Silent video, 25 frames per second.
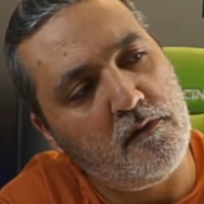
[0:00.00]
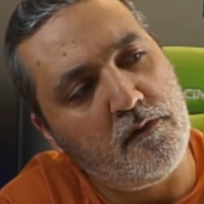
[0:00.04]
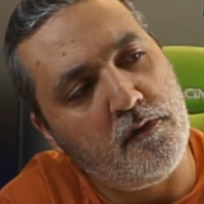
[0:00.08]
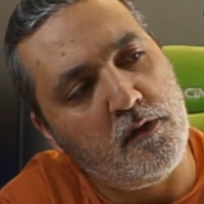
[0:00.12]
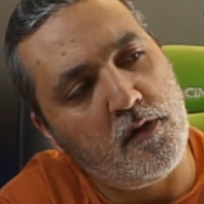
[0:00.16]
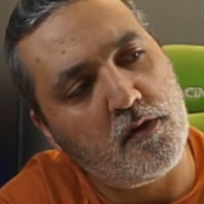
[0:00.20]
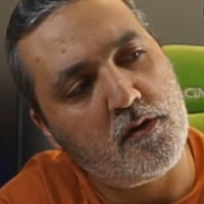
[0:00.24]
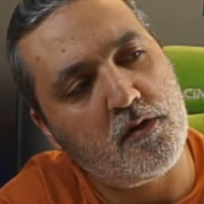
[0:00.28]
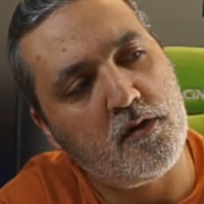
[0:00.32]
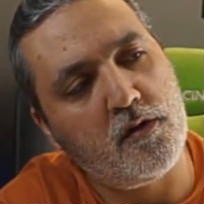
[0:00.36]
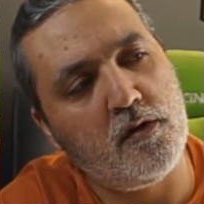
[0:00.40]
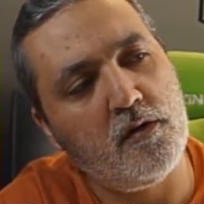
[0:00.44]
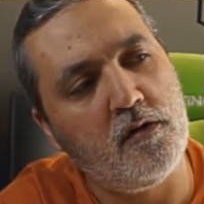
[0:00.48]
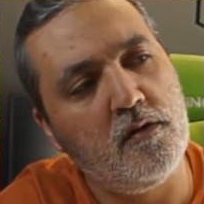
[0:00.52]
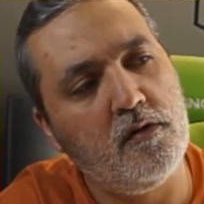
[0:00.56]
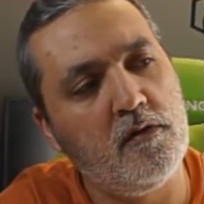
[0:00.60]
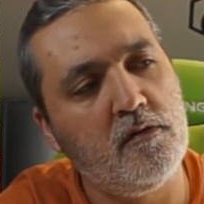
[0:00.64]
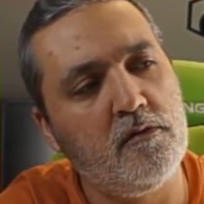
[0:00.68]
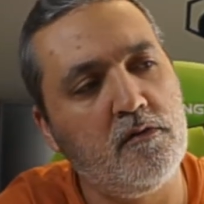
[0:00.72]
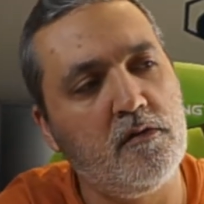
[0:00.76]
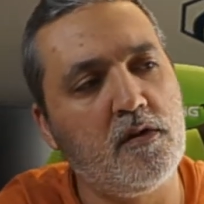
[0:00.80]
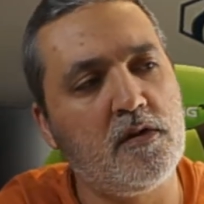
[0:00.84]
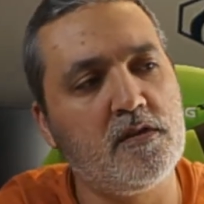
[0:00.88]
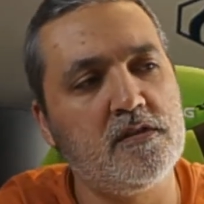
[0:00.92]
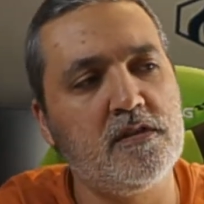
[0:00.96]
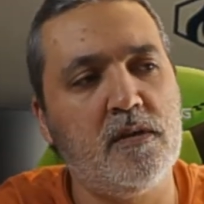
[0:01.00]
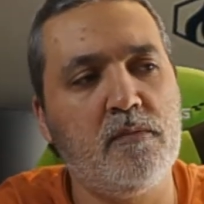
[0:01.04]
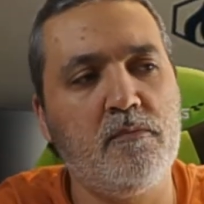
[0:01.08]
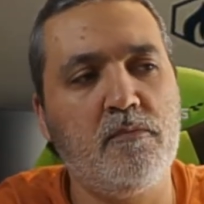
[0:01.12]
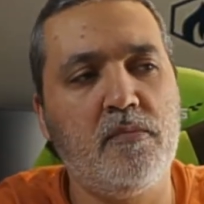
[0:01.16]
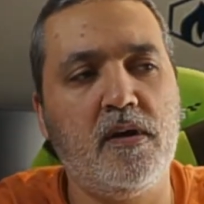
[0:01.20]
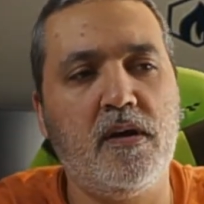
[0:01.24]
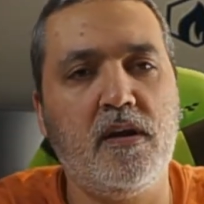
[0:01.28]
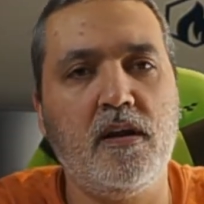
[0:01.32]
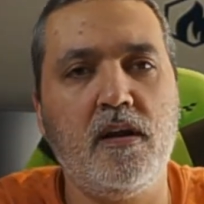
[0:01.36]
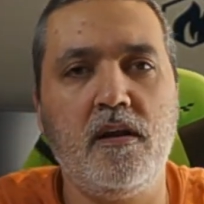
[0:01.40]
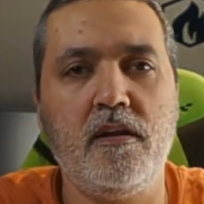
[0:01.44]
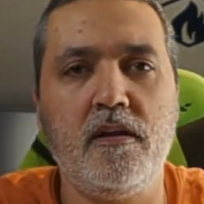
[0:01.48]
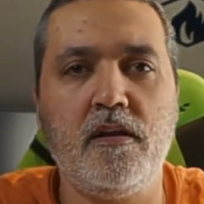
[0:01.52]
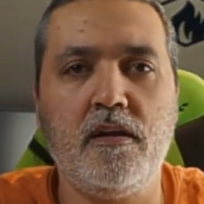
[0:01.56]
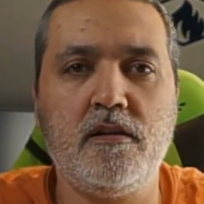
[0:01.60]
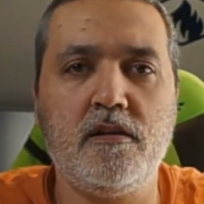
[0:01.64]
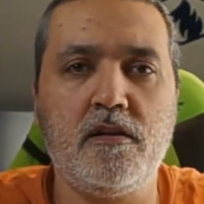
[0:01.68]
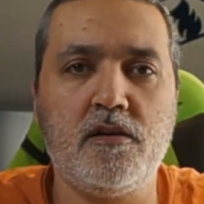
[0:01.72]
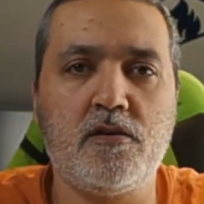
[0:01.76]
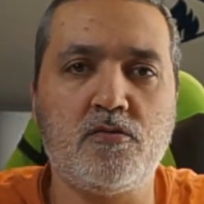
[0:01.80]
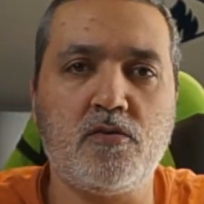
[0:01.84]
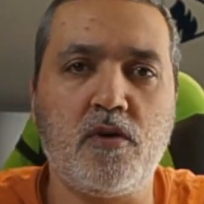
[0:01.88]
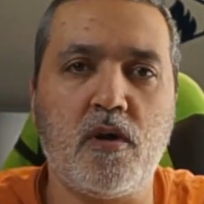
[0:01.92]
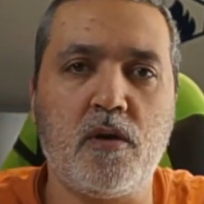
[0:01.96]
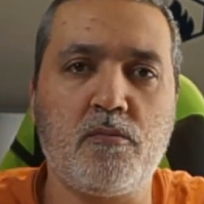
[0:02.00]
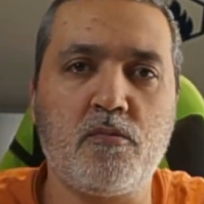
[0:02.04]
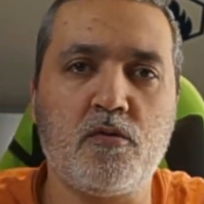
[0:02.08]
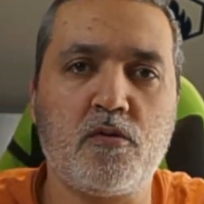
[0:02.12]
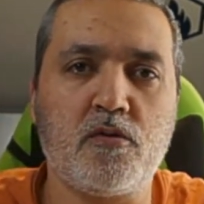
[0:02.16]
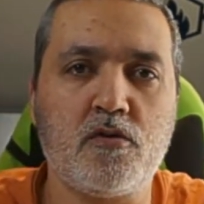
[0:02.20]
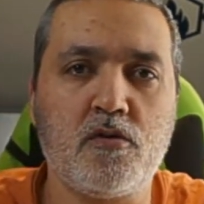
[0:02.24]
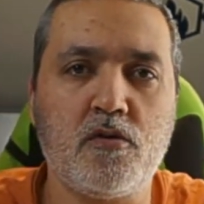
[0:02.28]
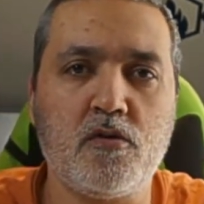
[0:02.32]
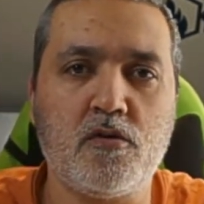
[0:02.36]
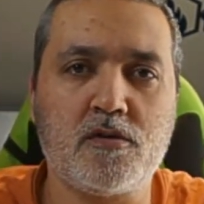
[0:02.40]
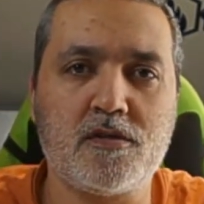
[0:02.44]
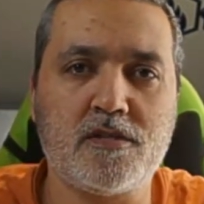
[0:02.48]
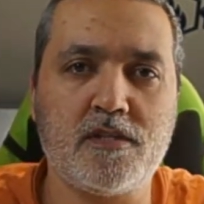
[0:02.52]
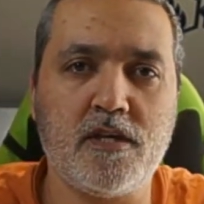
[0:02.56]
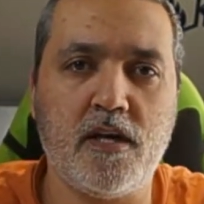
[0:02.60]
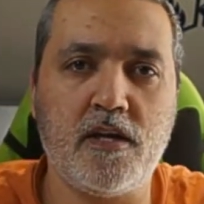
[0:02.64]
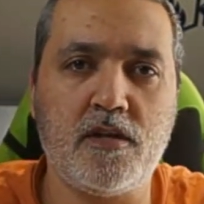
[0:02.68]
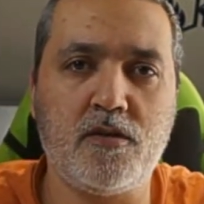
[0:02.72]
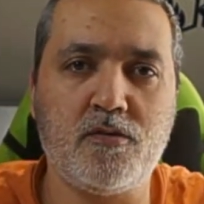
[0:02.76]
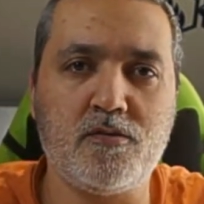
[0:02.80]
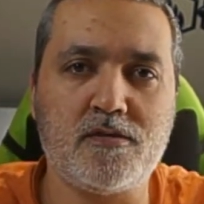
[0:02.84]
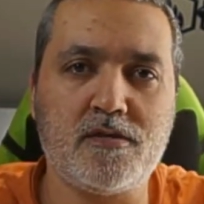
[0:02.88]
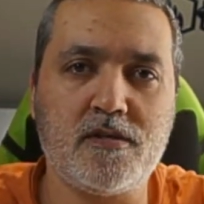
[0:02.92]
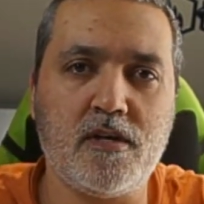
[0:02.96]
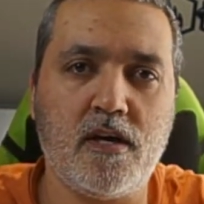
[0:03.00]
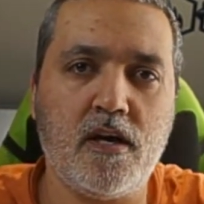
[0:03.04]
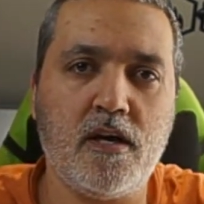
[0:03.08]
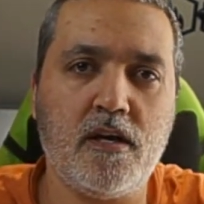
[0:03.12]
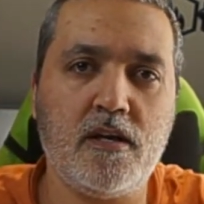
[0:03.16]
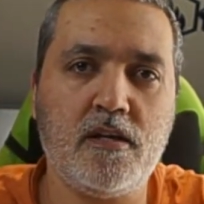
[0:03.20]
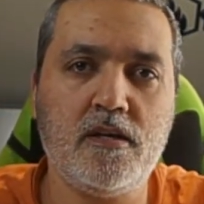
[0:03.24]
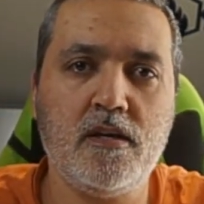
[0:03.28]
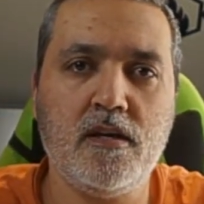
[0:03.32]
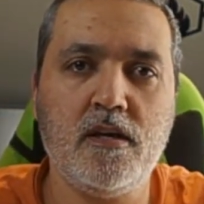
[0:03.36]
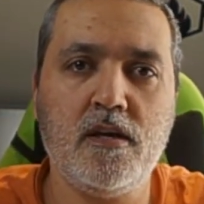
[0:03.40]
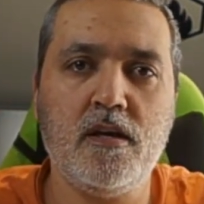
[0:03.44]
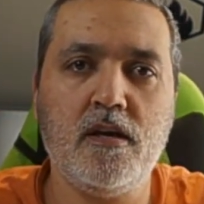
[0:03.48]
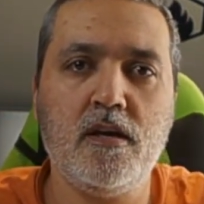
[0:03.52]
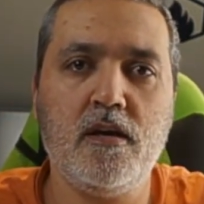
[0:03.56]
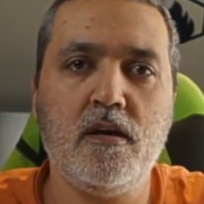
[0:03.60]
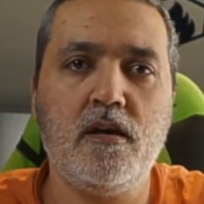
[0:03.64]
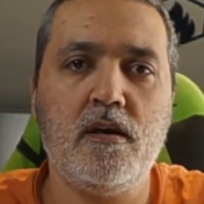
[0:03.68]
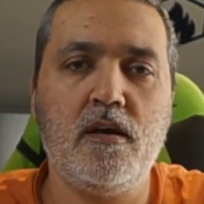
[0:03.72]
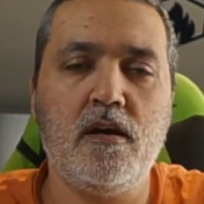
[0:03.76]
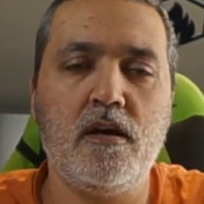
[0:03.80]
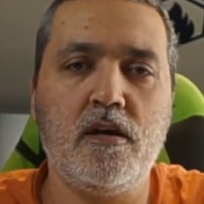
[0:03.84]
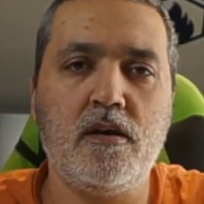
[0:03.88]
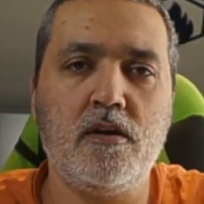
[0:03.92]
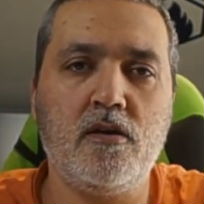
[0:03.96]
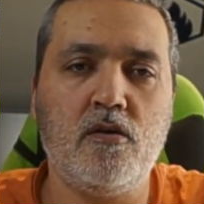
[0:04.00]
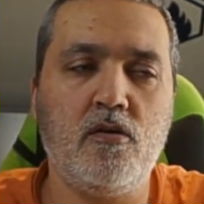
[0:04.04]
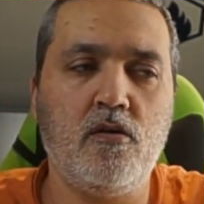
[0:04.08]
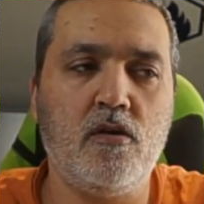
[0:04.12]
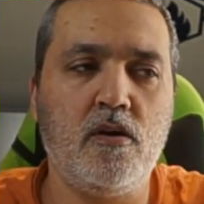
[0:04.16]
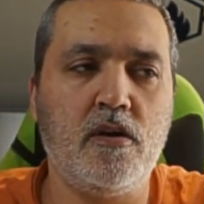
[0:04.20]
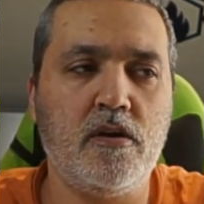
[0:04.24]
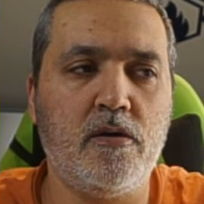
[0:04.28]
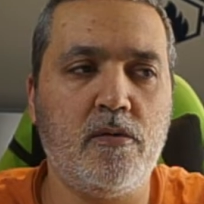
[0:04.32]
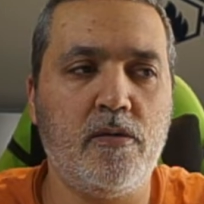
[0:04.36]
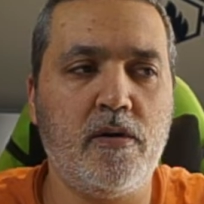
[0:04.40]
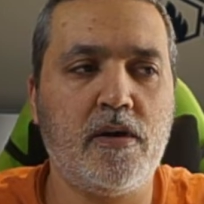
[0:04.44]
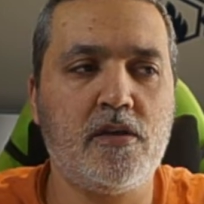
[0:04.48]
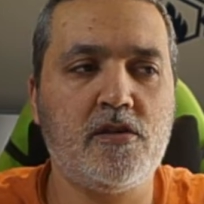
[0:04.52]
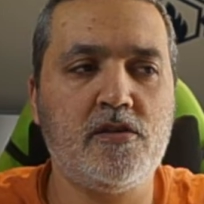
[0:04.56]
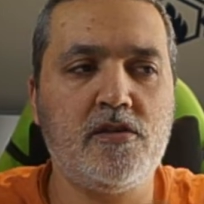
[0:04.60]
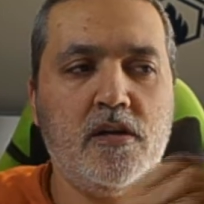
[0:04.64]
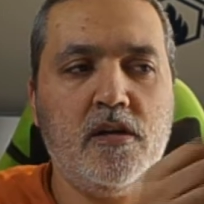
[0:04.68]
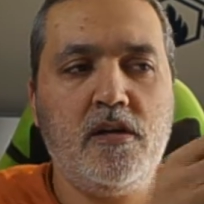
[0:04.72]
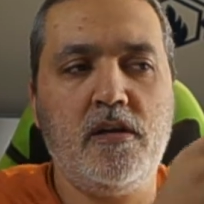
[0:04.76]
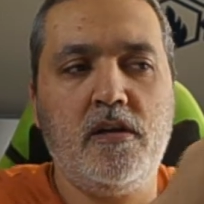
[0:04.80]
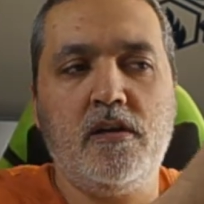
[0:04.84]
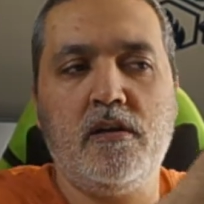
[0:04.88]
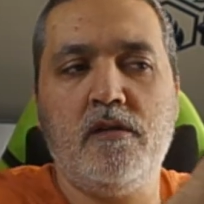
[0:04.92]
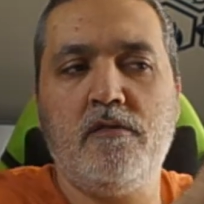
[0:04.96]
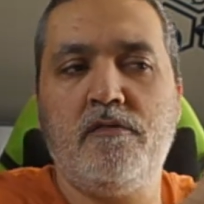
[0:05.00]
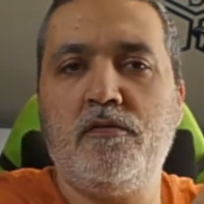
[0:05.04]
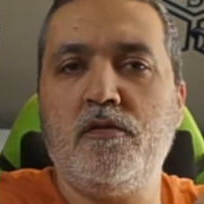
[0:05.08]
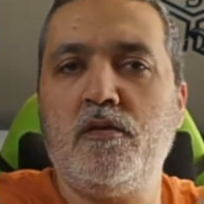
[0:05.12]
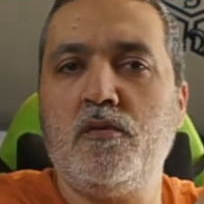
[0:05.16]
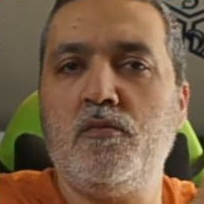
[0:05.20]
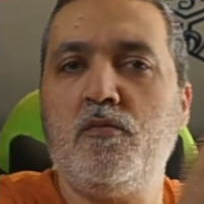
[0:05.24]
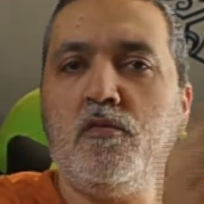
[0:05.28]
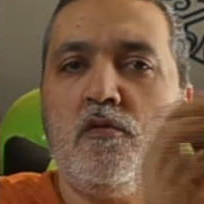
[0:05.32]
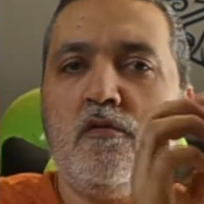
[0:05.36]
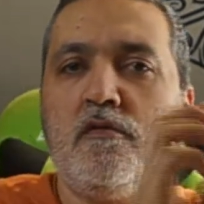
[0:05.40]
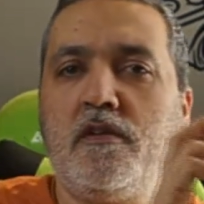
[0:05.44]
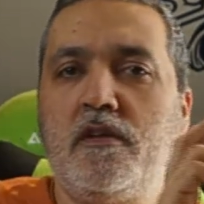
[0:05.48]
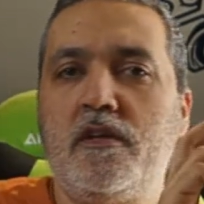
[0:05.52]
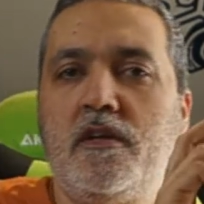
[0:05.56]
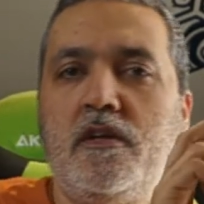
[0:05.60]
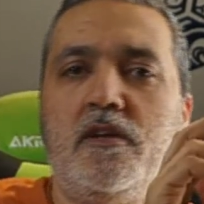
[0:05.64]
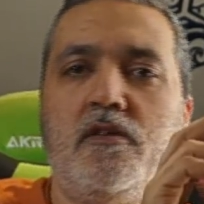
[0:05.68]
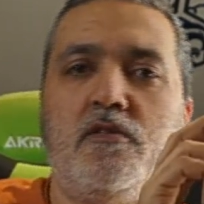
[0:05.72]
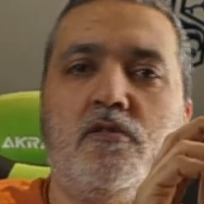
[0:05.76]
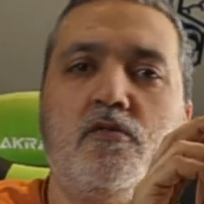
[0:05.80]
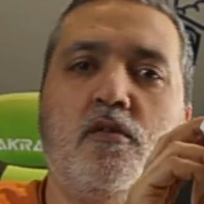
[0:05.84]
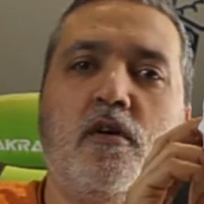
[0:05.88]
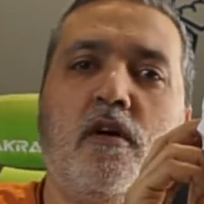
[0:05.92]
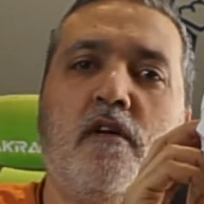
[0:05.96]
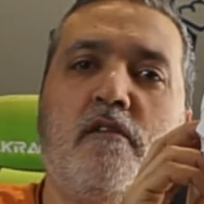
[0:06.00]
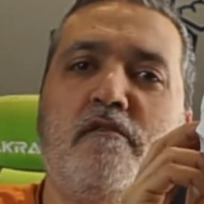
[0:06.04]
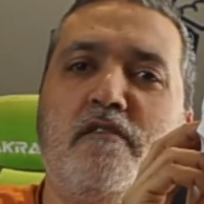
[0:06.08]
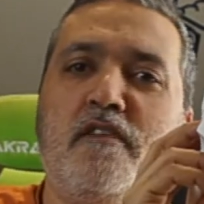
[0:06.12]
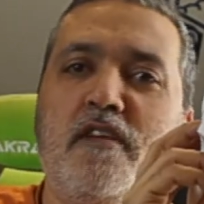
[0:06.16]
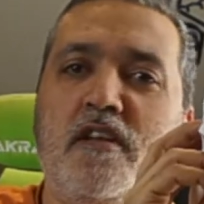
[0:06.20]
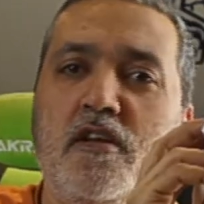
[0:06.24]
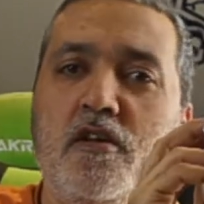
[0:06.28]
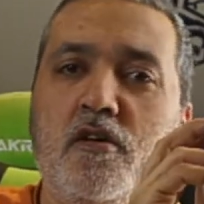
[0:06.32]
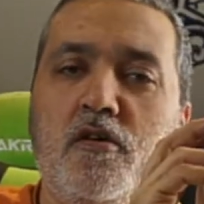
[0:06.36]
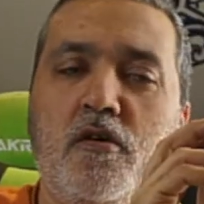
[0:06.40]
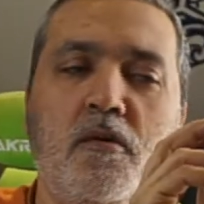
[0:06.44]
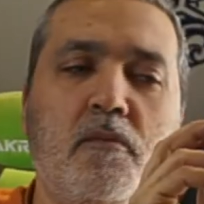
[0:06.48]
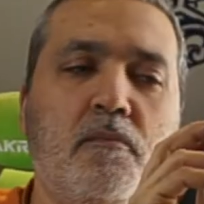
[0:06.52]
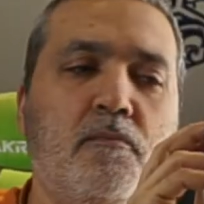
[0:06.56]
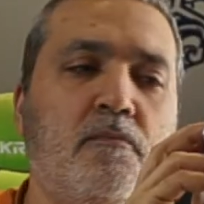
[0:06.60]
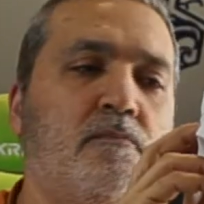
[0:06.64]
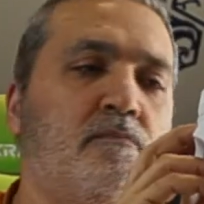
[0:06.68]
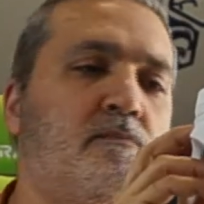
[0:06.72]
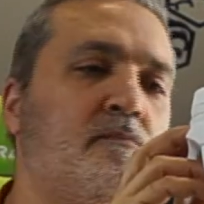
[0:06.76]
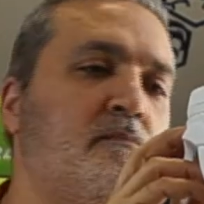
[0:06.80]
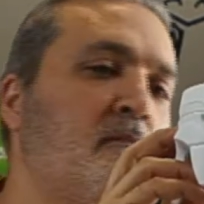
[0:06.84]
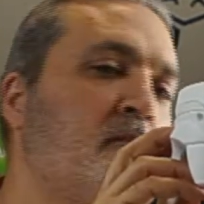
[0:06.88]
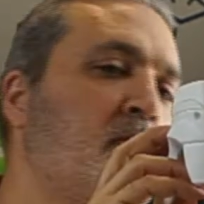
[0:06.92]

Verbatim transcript: photo for example and then the tripod goes side to side in all direction and if you move it into a video